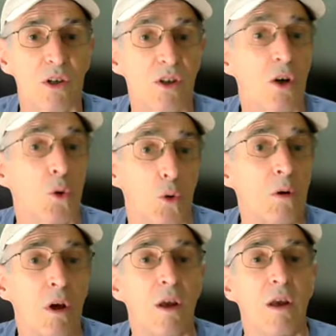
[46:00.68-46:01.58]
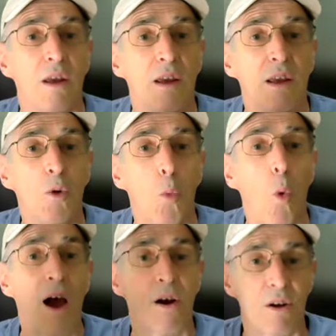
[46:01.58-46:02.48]
So he
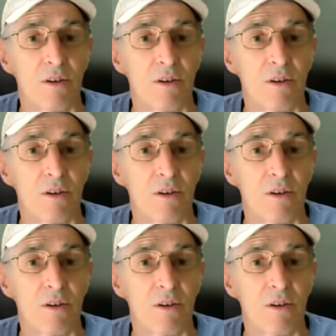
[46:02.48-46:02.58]
wired